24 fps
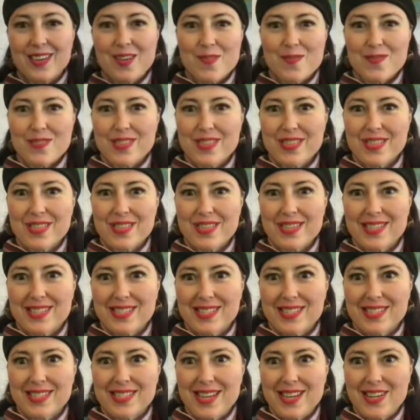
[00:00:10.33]
Everything
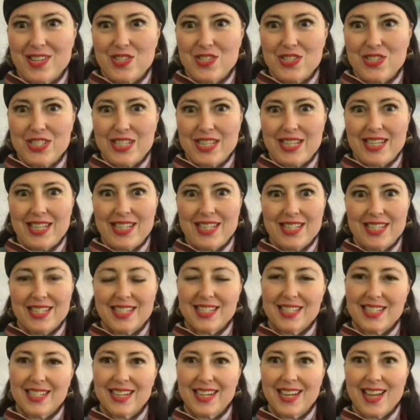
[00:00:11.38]
settled
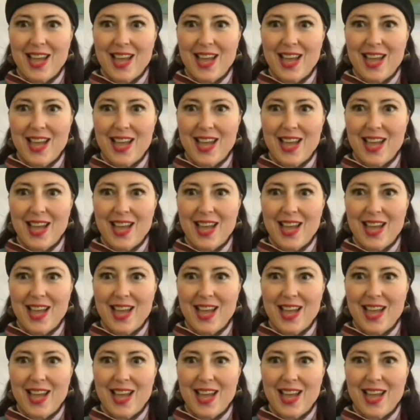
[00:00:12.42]
here.